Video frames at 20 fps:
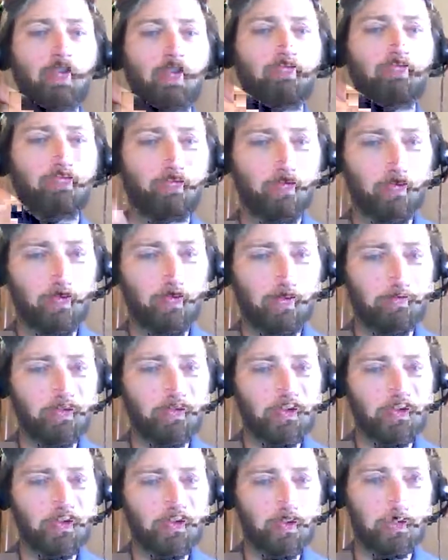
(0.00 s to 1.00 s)
for new
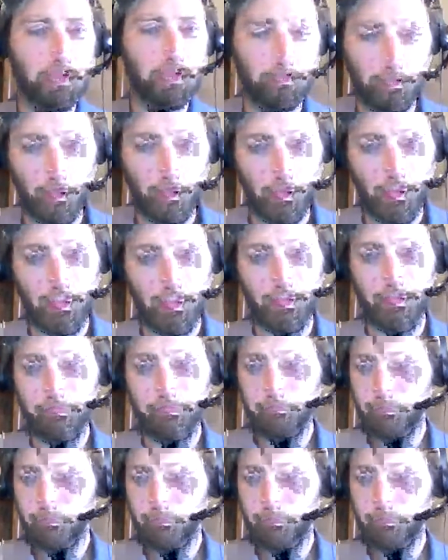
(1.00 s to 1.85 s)
images to be put on it.